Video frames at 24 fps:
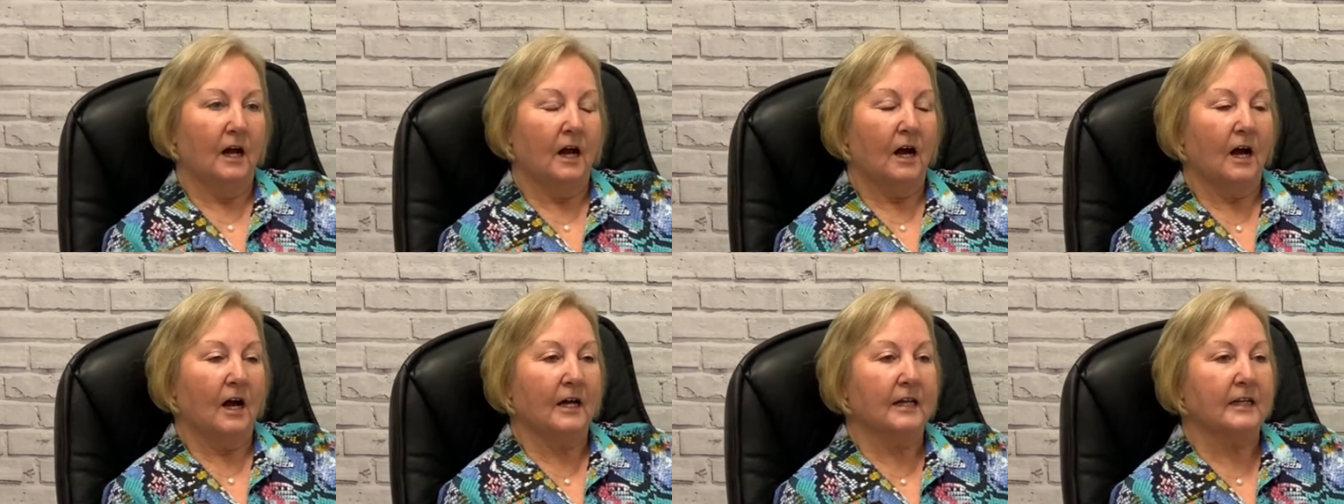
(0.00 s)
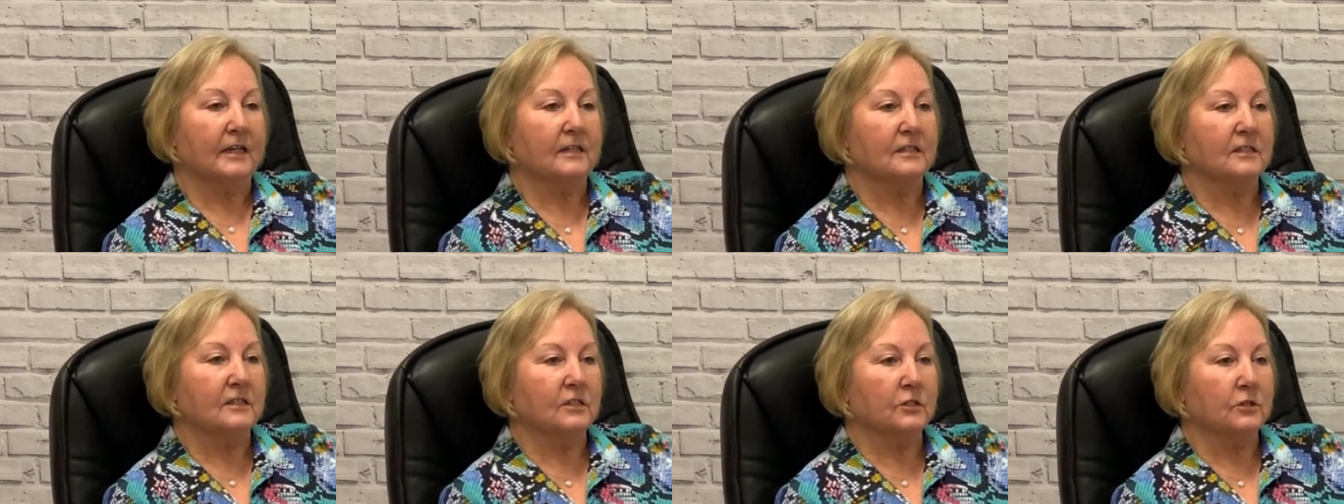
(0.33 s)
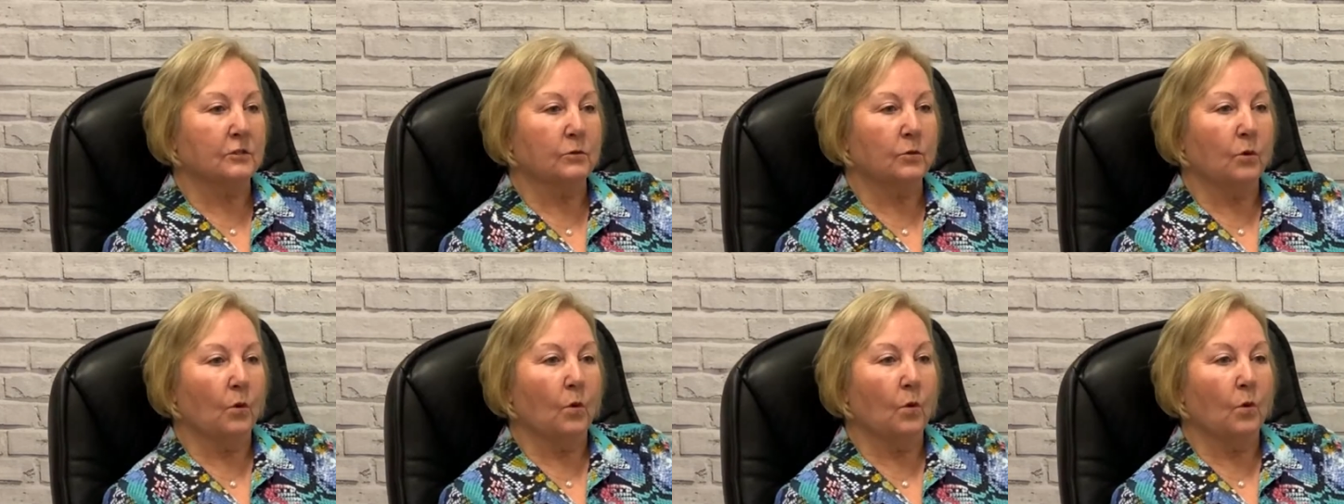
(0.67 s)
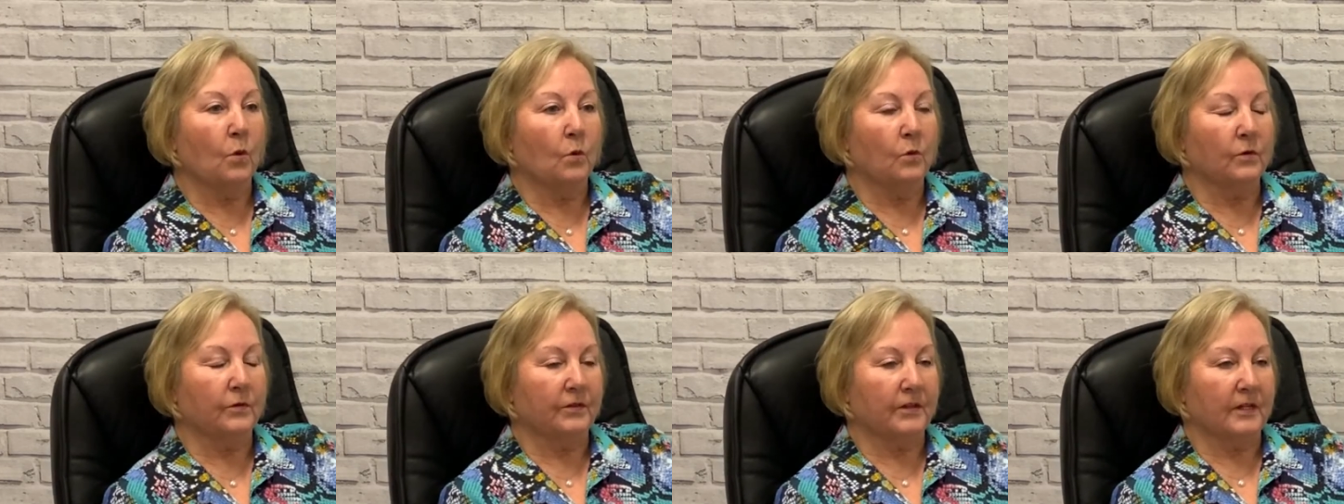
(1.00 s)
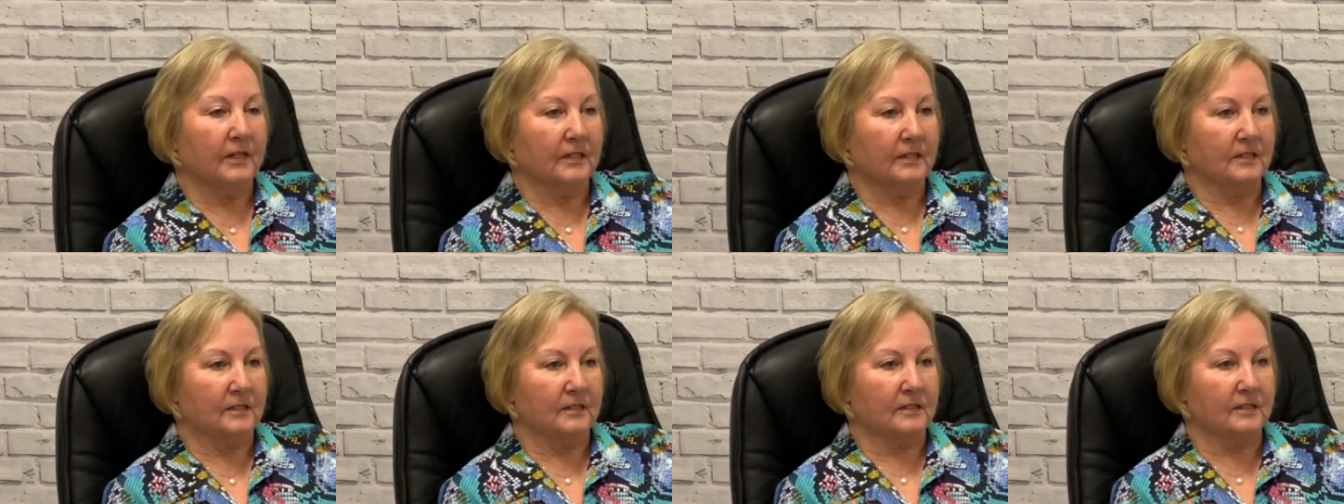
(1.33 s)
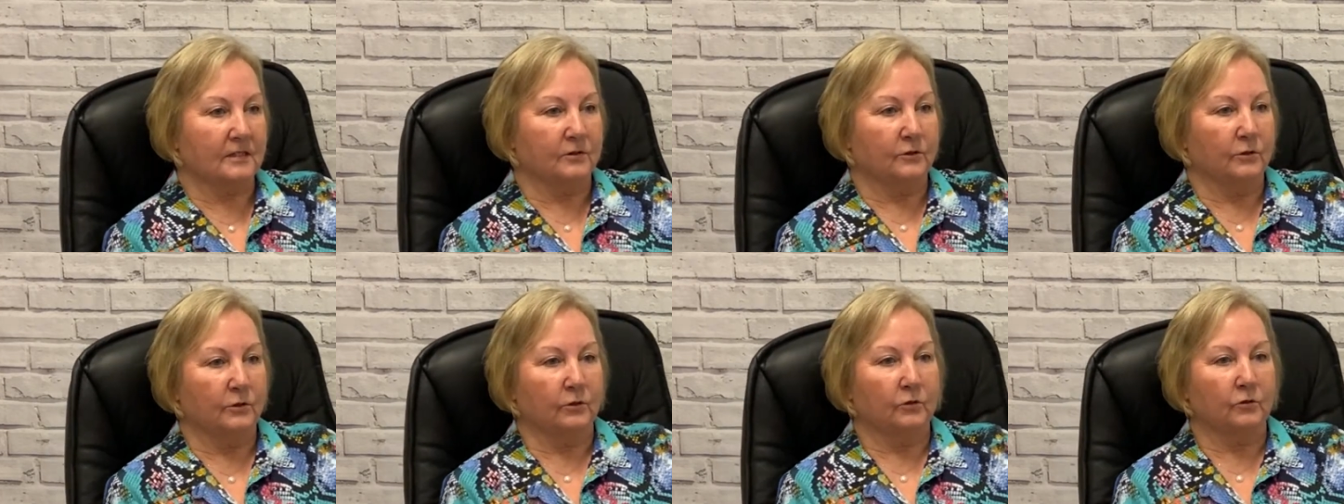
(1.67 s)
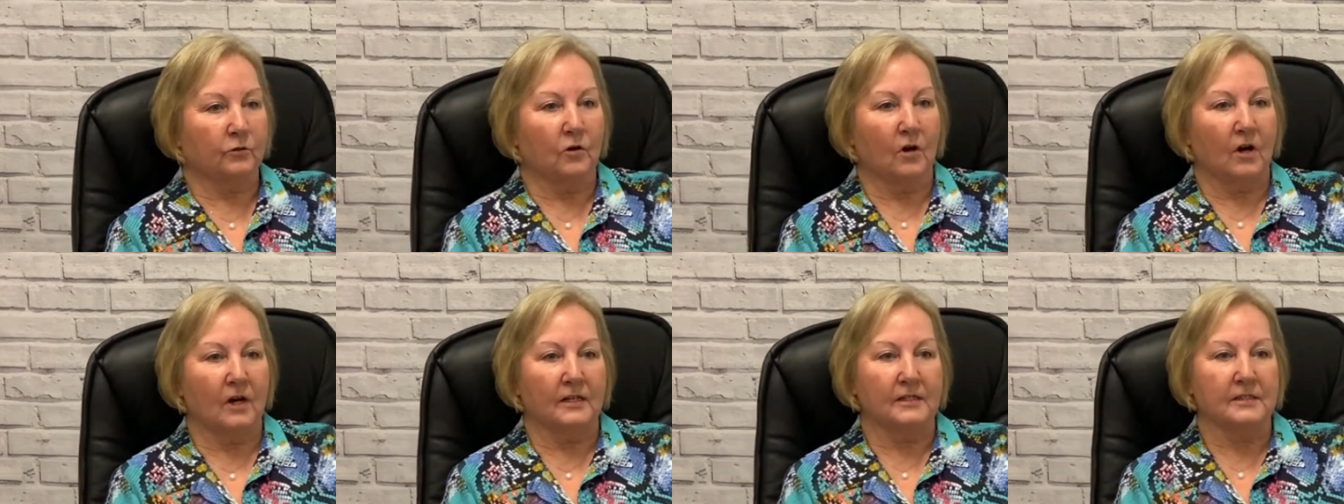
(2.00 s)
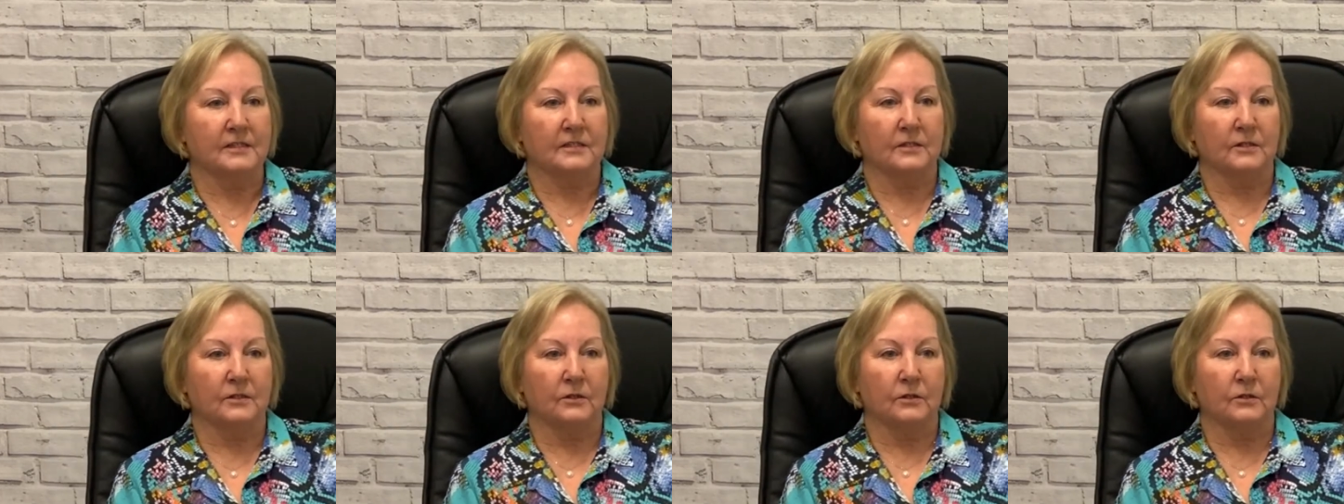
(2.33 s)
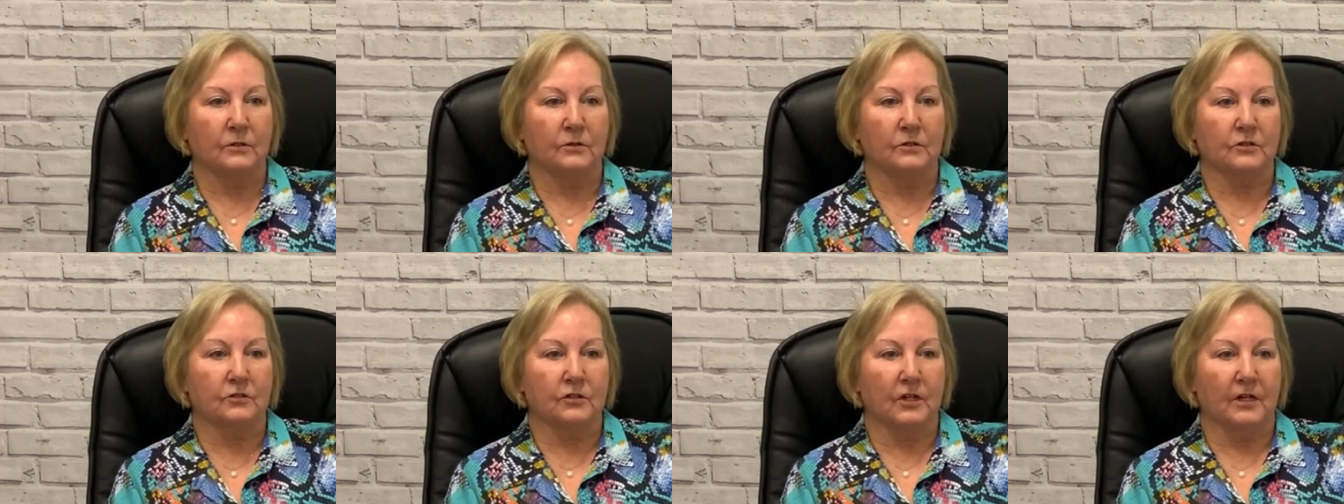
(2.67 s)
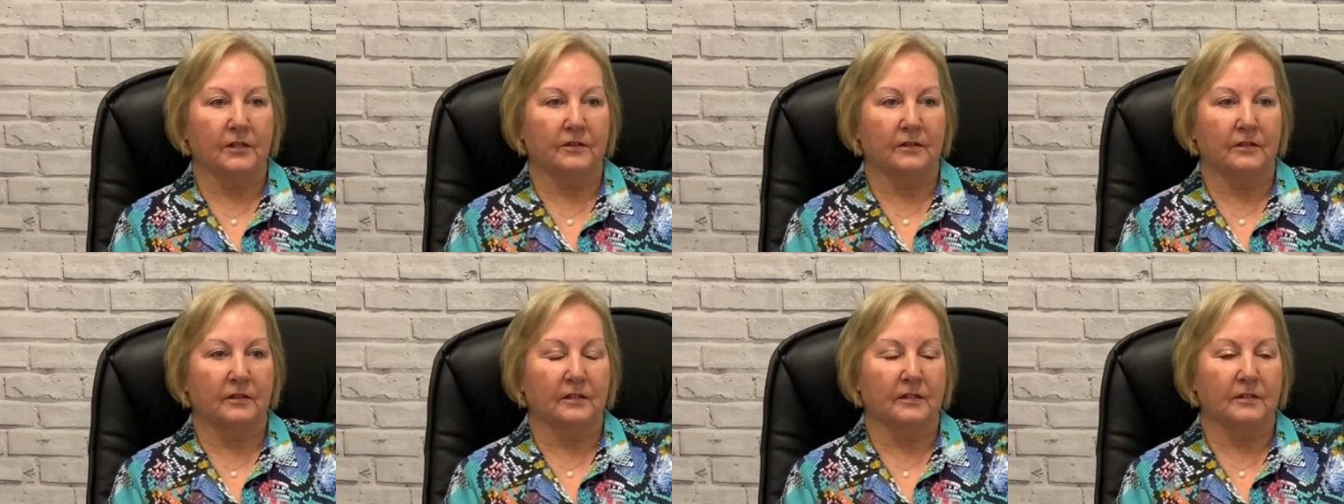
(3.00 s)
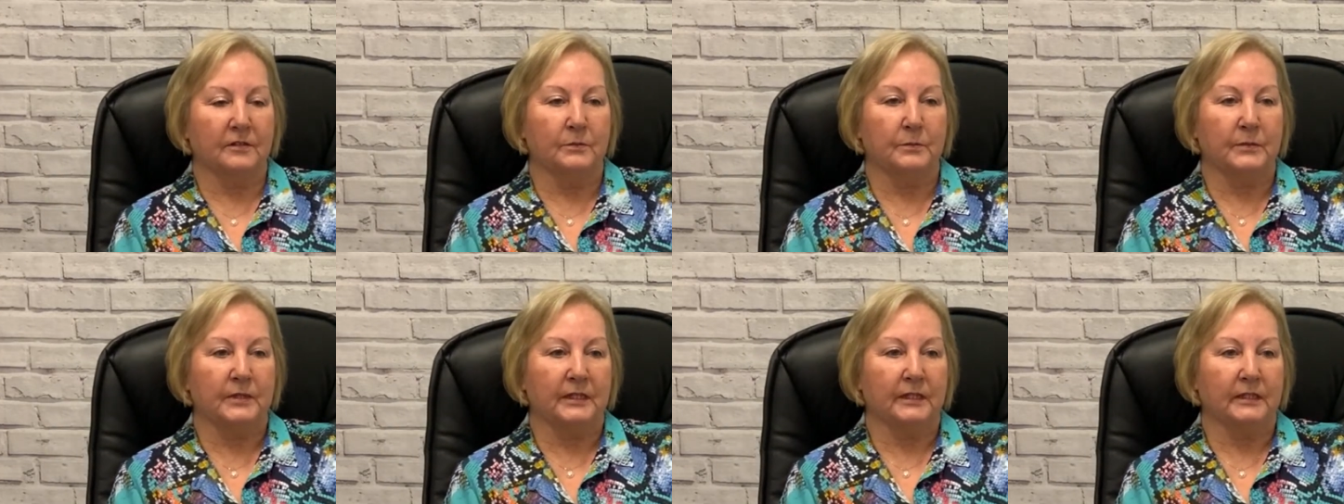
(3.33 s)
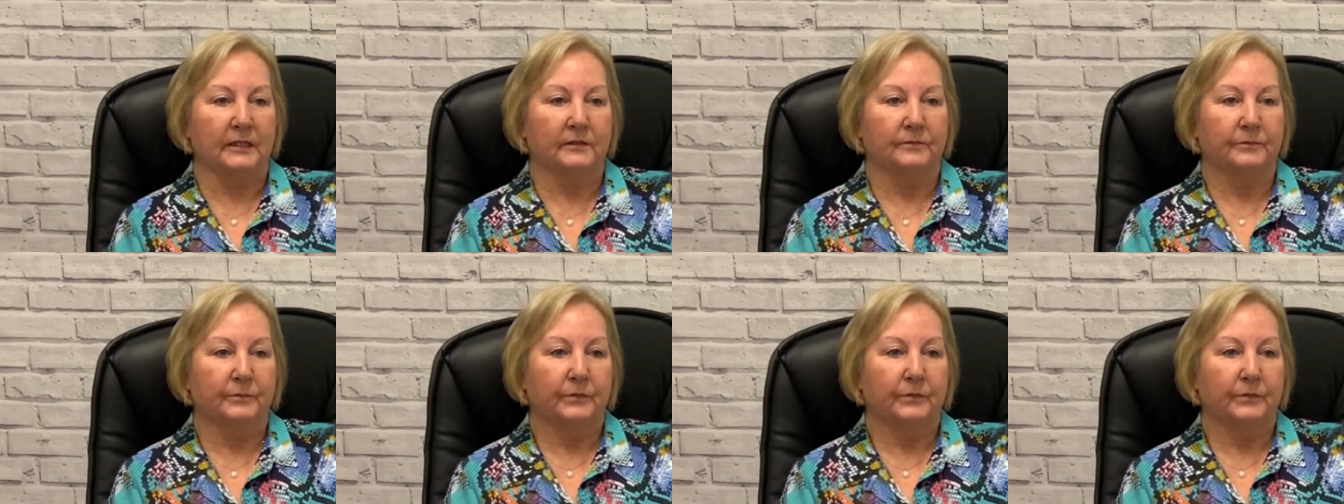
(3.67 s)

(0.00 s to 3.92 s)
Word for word: I can do all things through Christ who strengtheneth me.